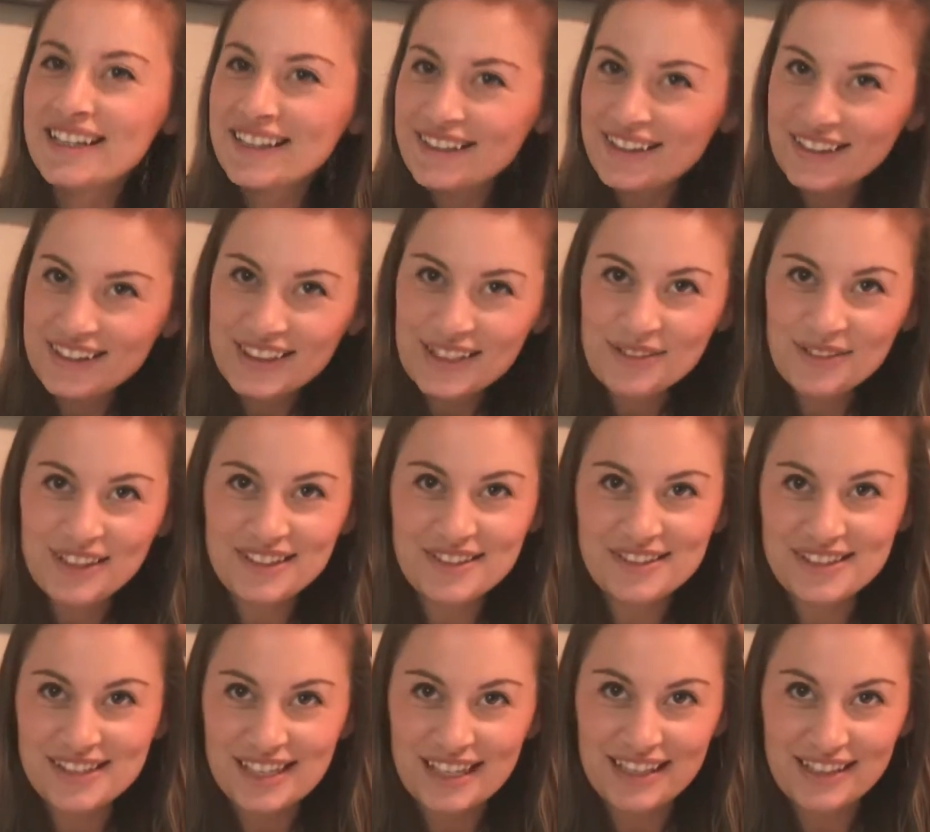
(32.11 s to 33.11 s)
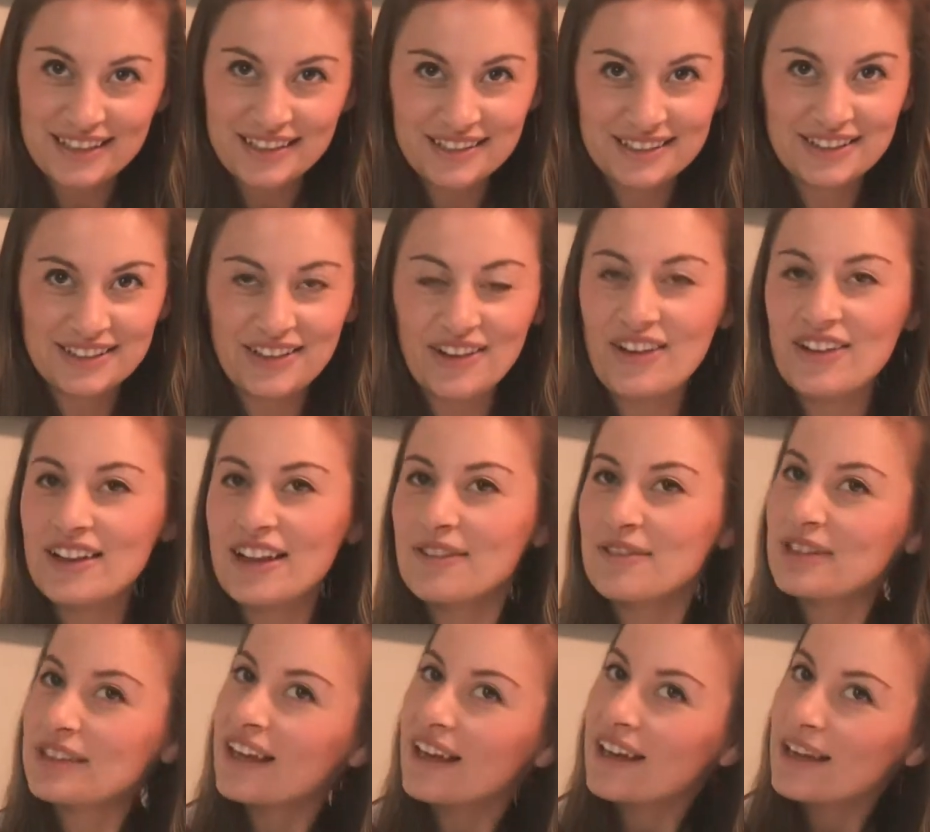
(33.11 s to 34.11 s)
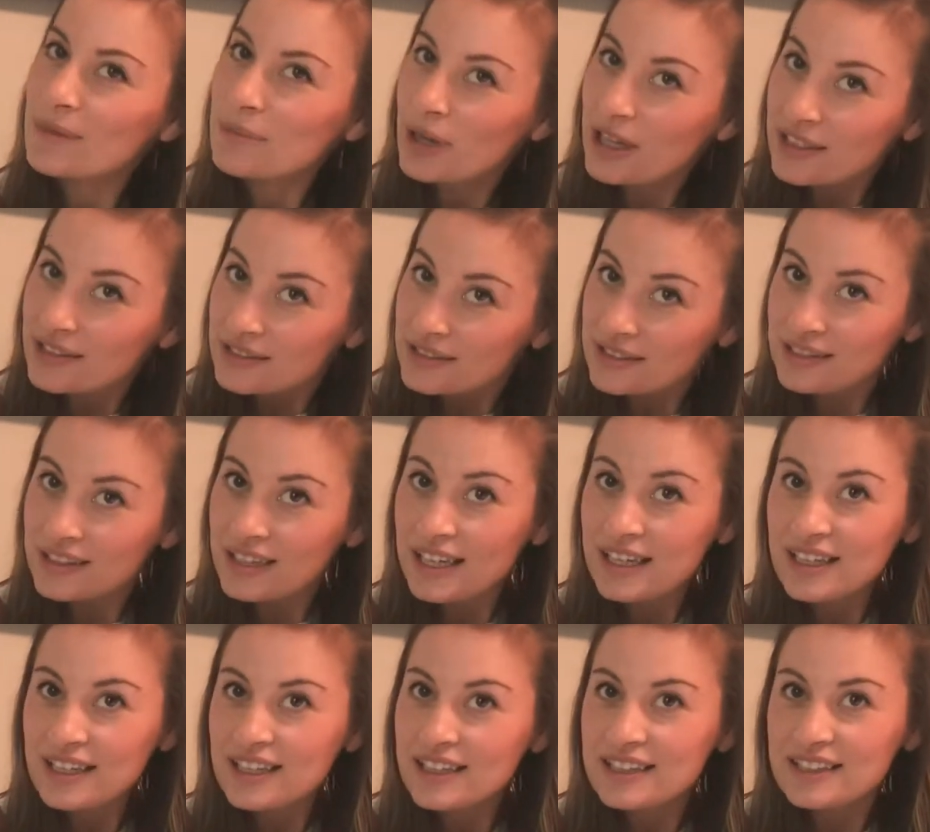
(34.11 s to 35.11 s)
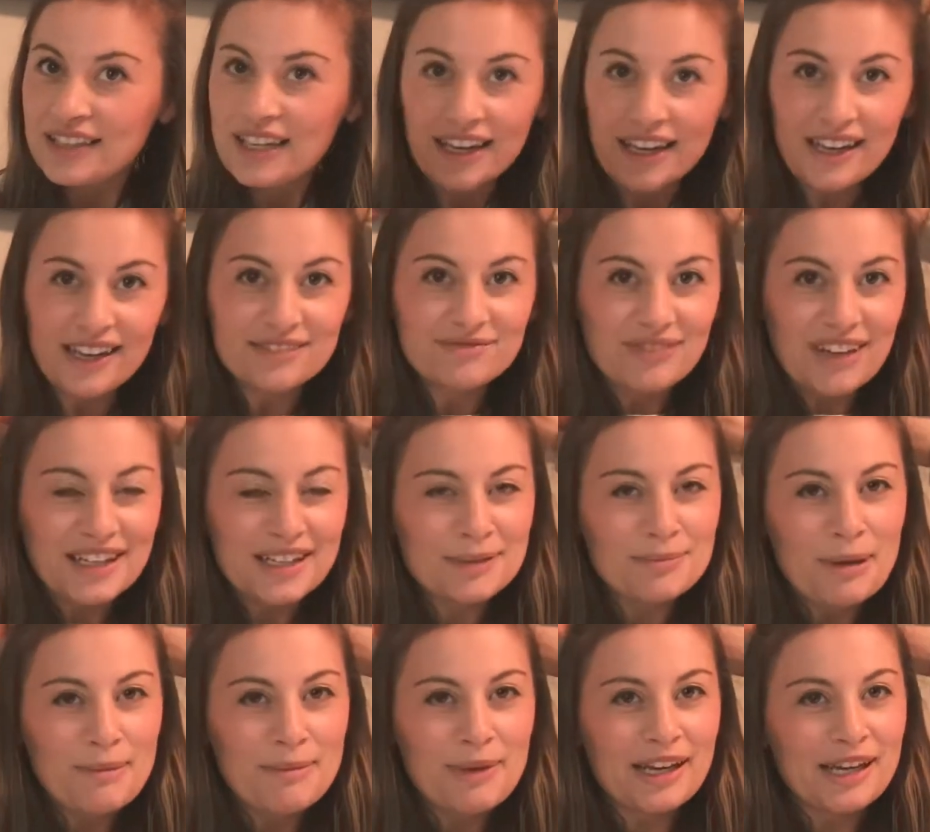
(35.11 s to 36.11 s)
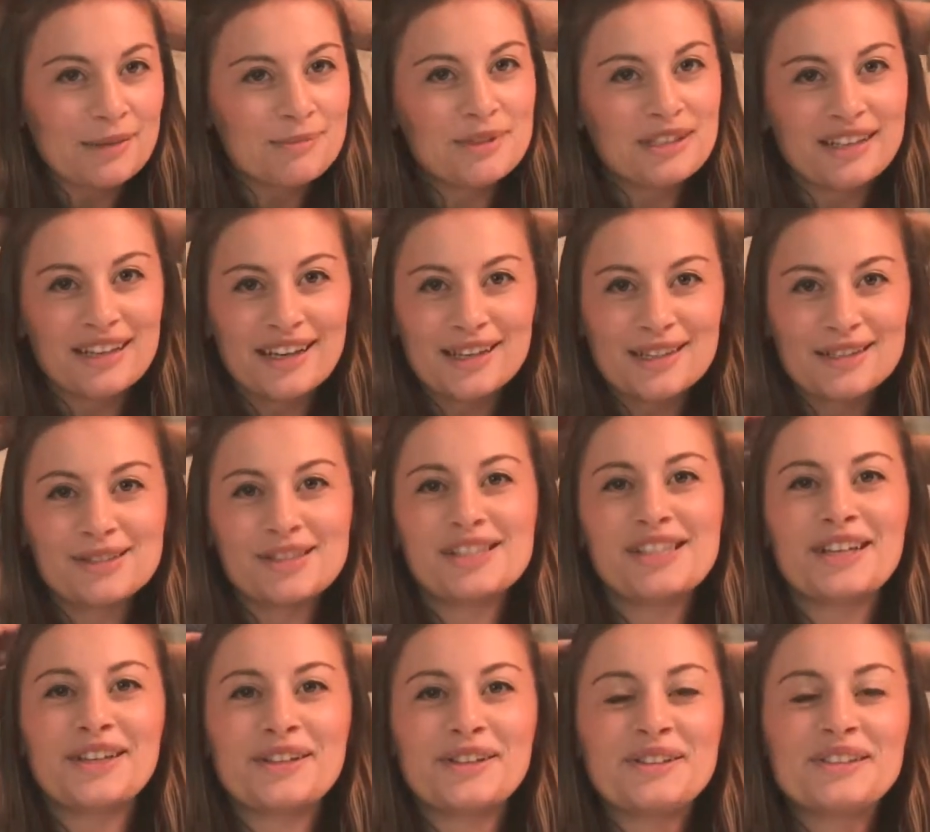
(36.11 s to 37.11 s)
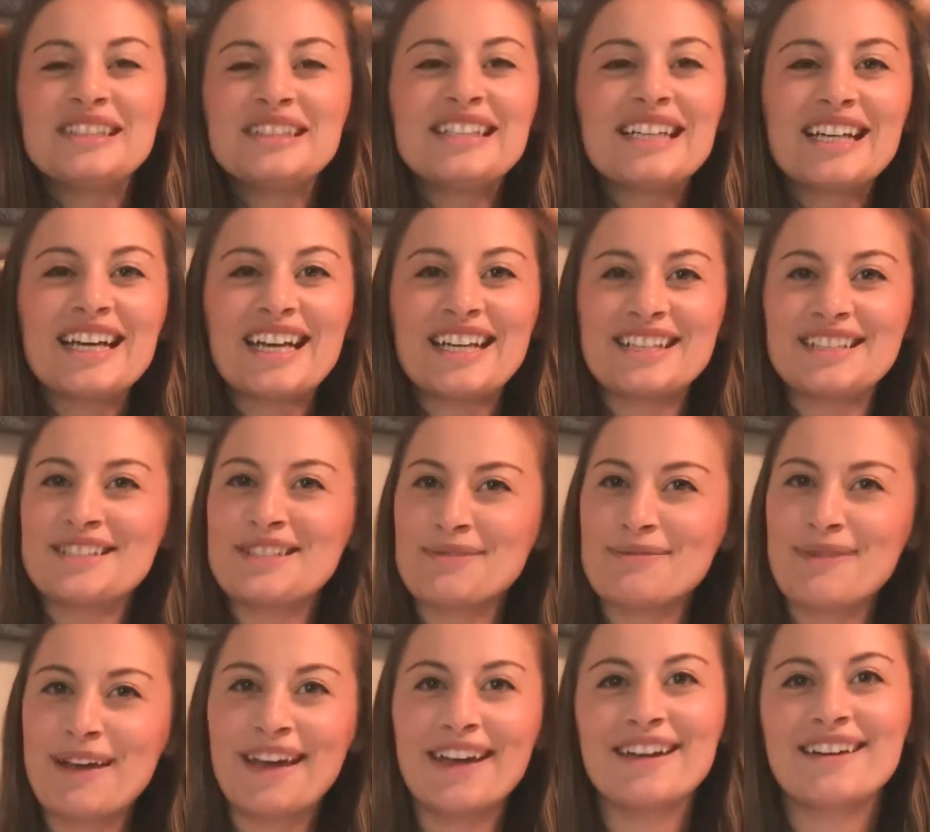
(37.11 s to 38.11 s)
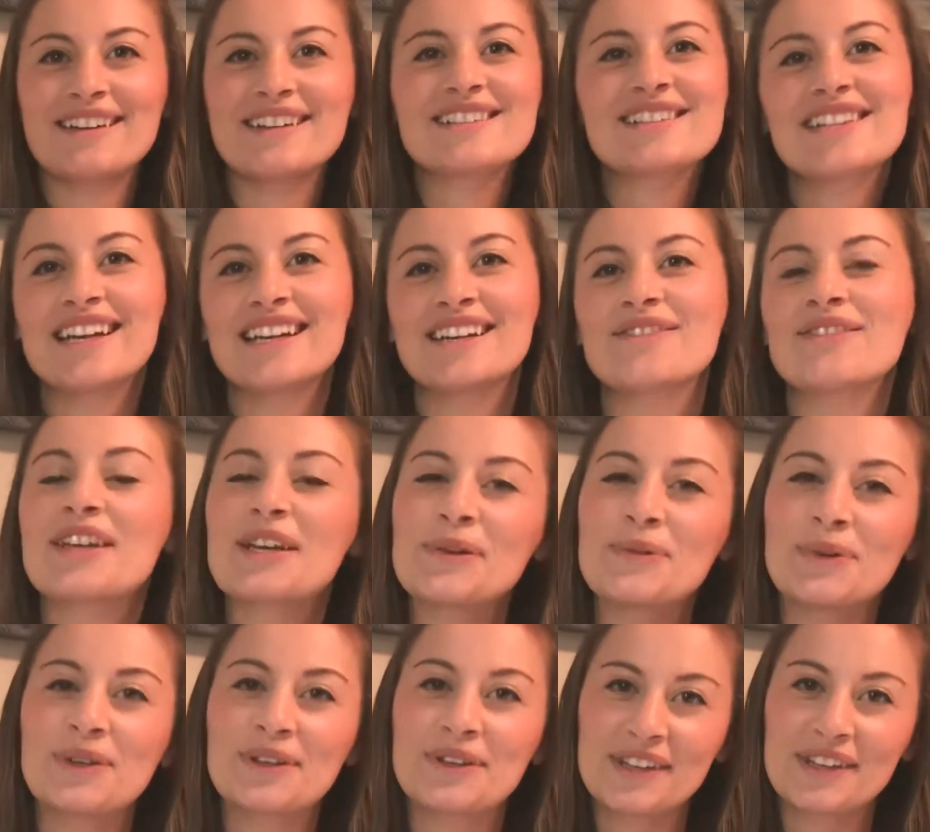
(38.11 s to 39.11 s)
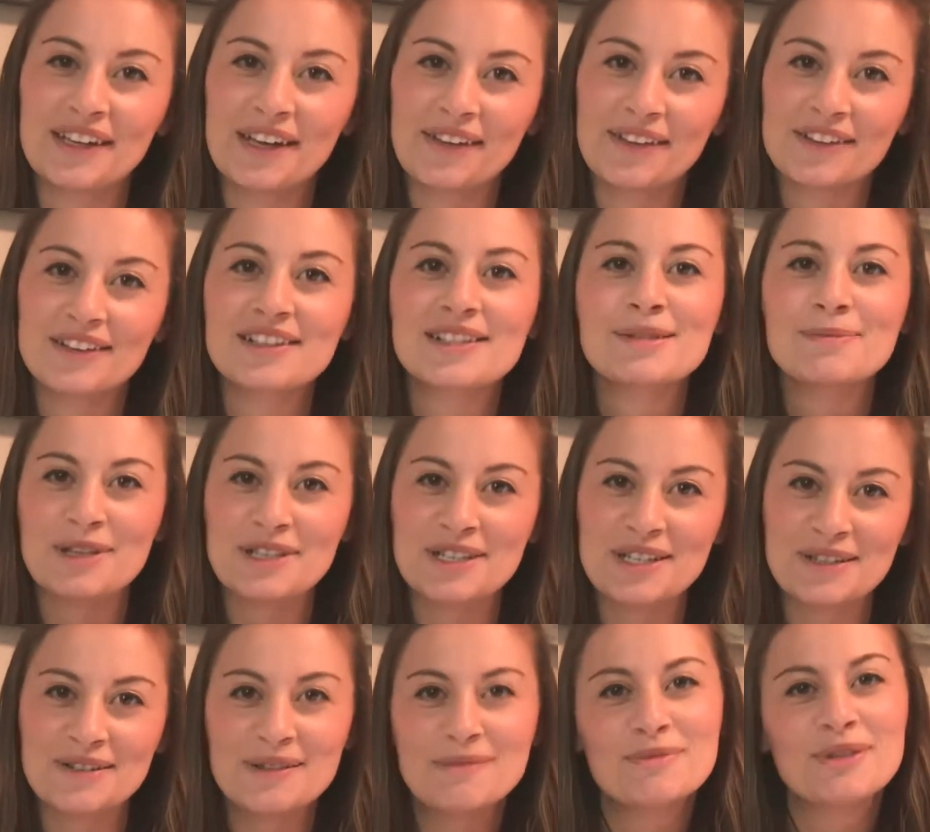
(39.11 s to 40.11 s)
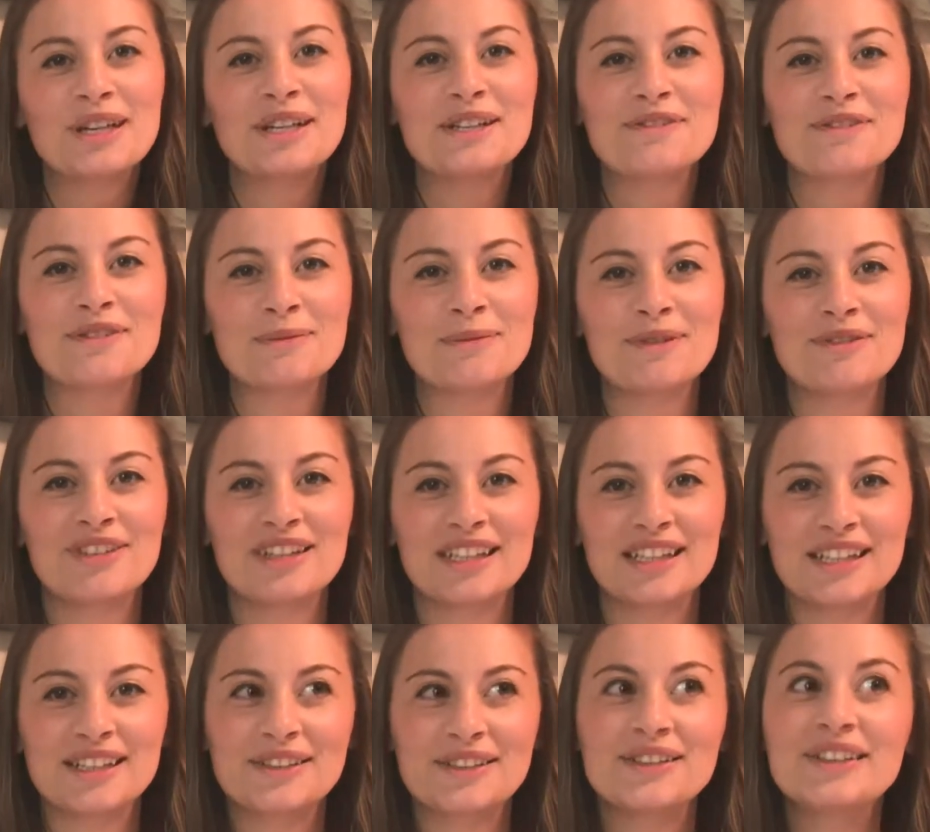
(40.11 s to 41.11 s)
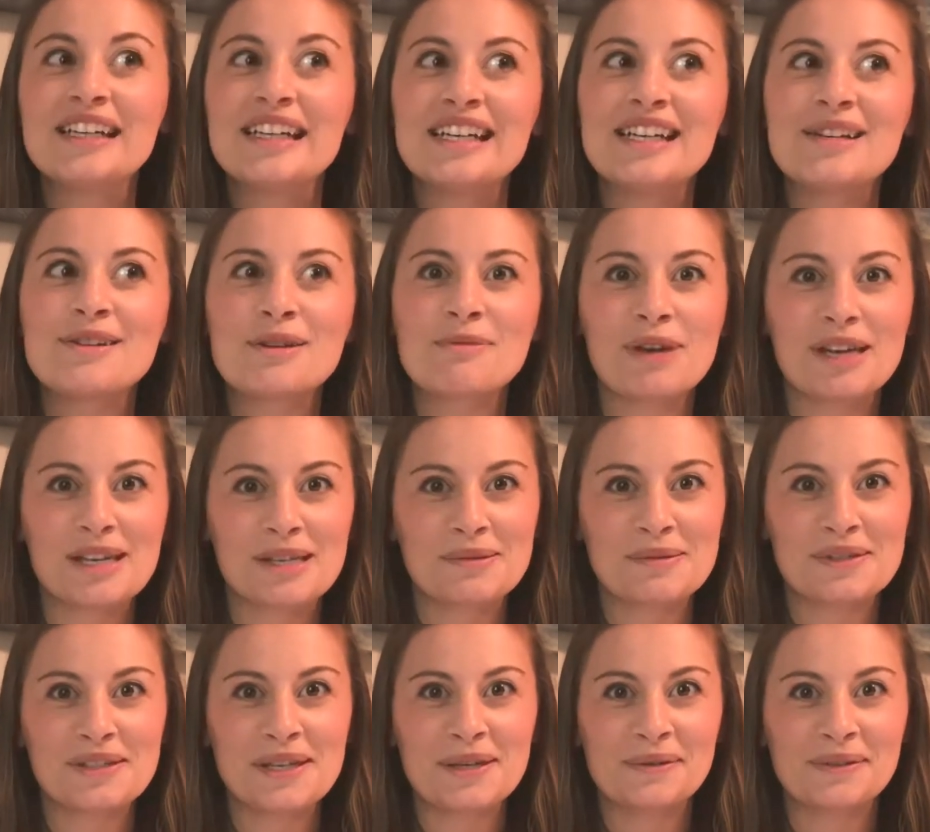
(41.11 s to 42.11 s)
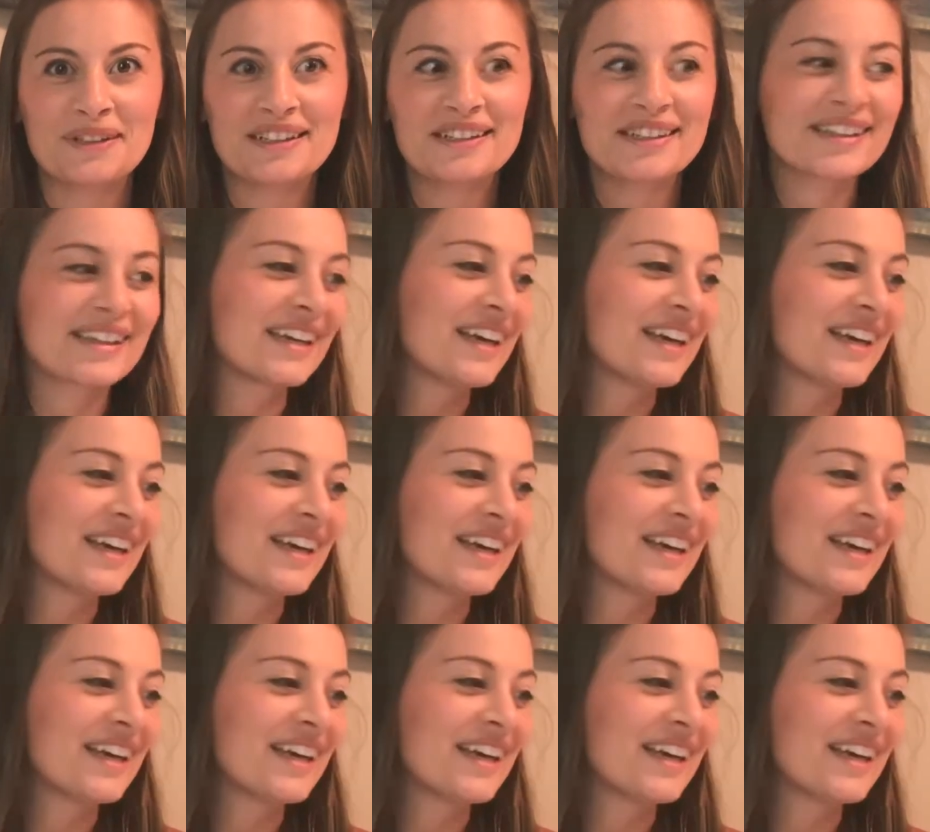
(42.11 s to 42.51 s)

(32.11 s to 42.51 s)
Not that we use it all every day, but I did my makeup today, so I didn't do my hair. It's kind of like one or the other, especially if I'm trying to film a video when my husband's at work.